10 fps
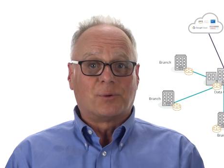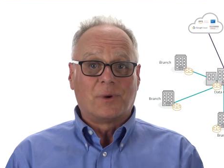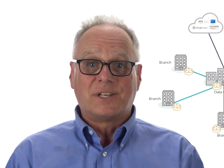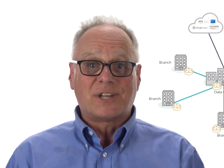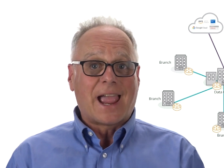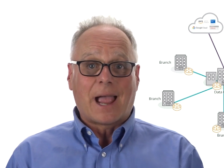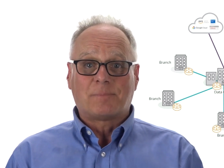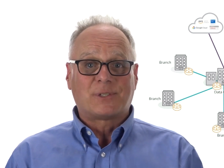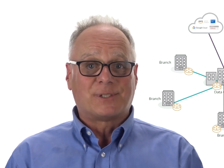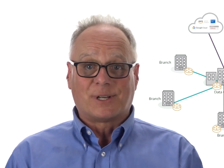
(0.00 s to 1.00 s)
to reach
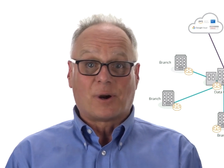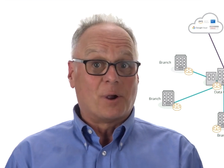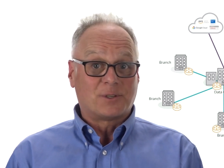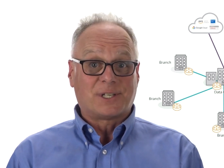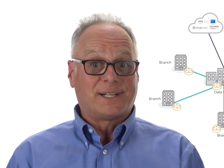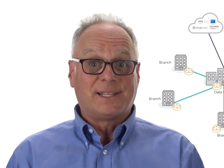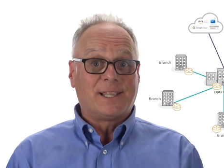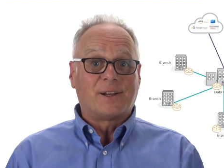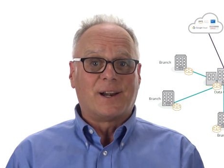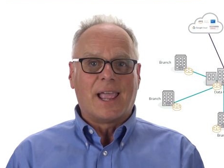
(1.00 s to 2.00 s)
apps that are hosted in
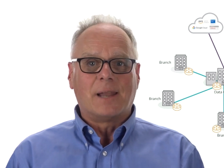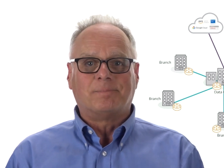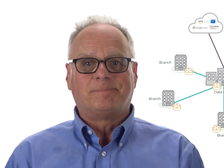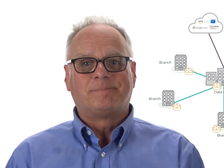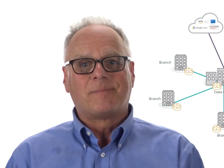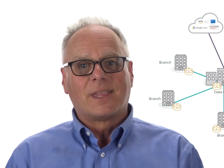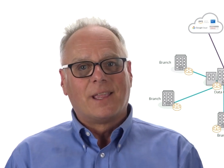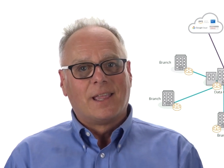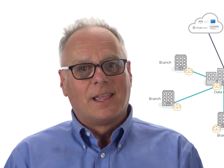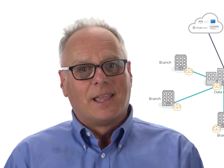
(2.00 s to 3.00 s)
the internet?
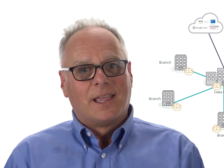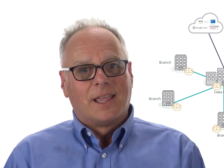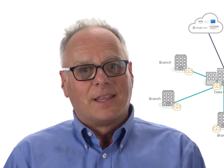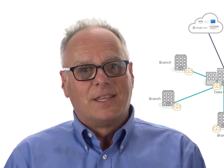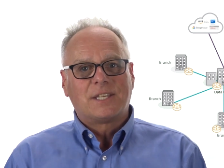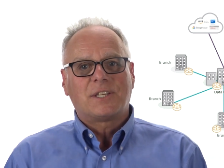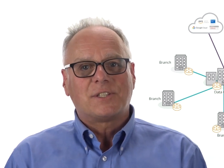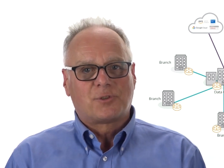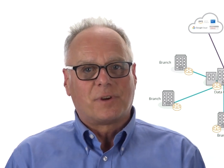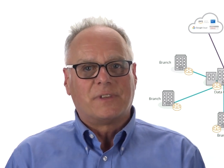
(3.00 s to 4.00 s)
This
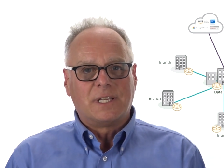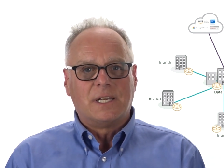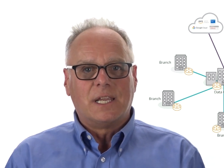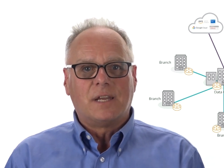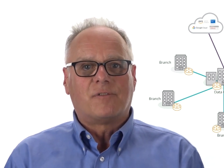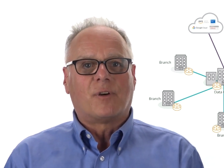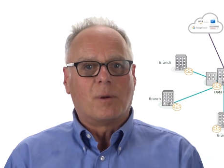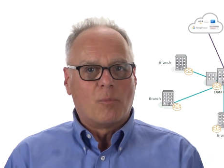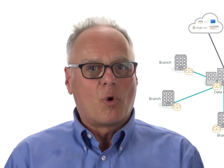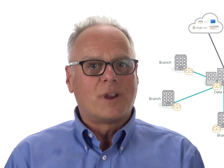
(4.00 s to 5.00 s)
has driven the need
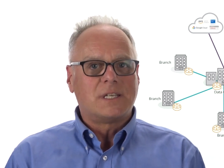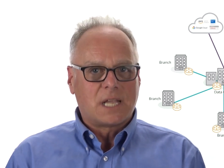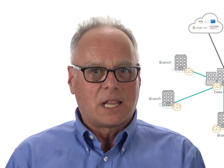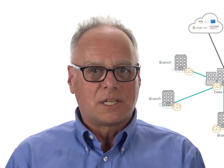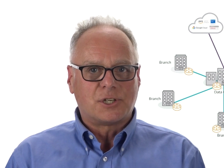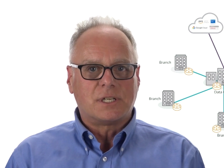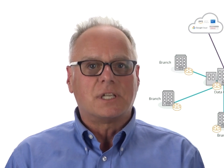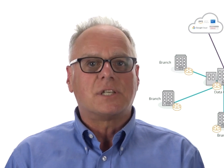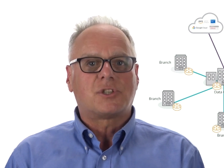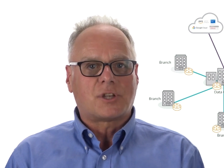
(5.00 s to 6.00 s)
for a more
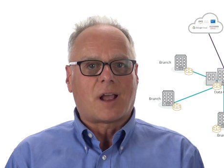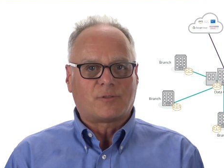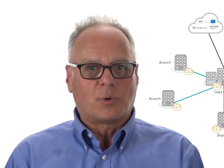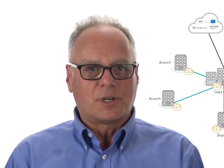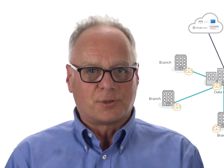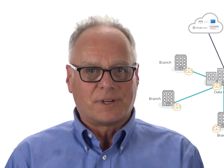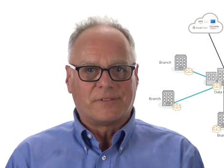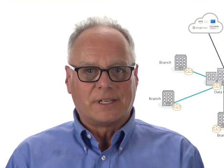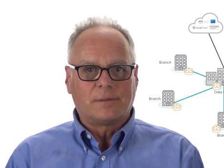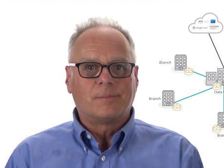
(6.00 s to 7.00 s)
intelligent, software
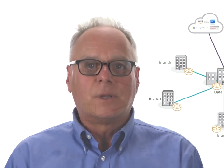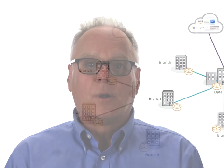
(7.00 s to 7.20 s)
driven,